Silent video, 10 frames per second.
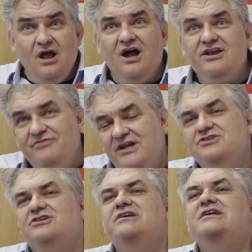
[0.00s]
And
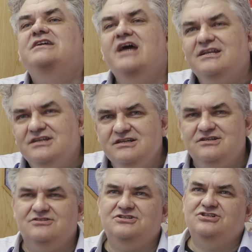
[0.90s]
eventually getting
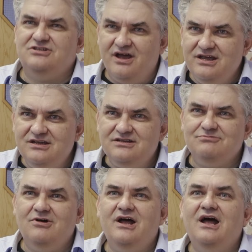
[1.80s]
to the
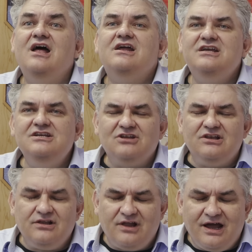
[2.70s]
state where he's
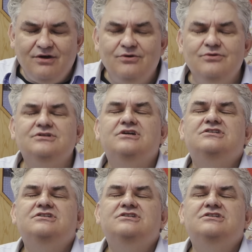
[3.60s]
allowed